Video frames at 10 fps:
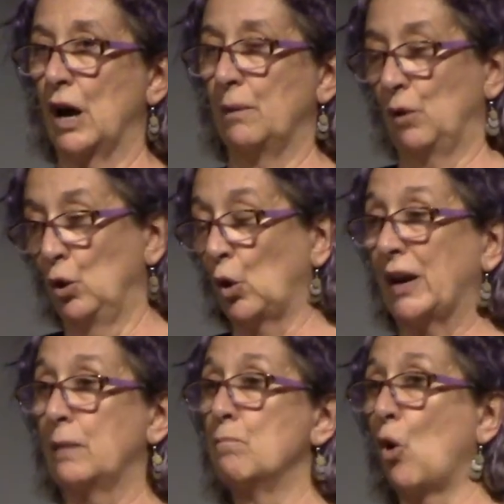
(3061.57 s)

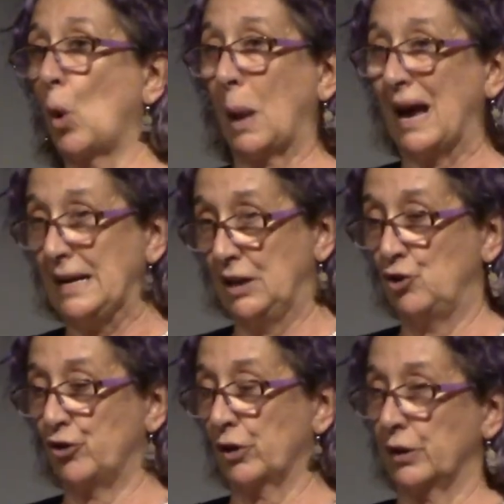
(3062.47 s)
looking more like each
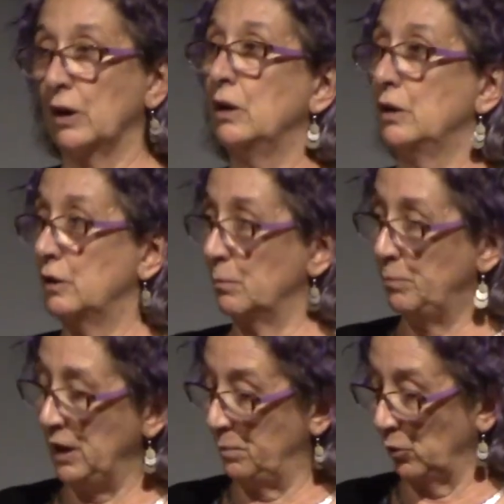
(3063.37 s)
other than
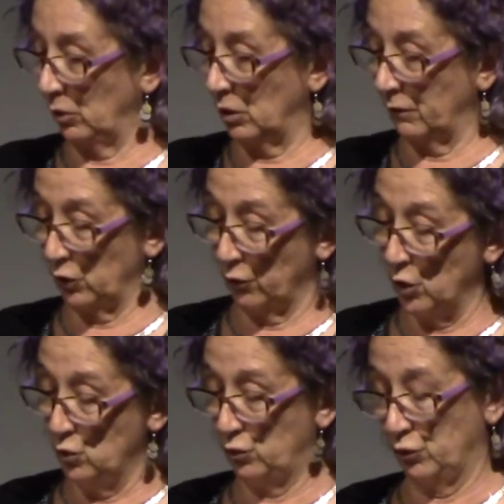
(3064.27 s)
people of your
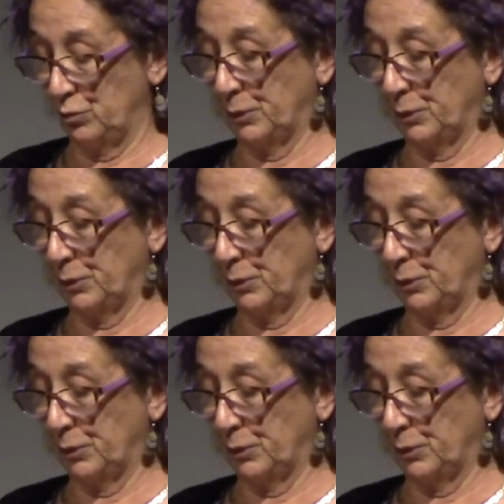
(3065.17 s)
own group.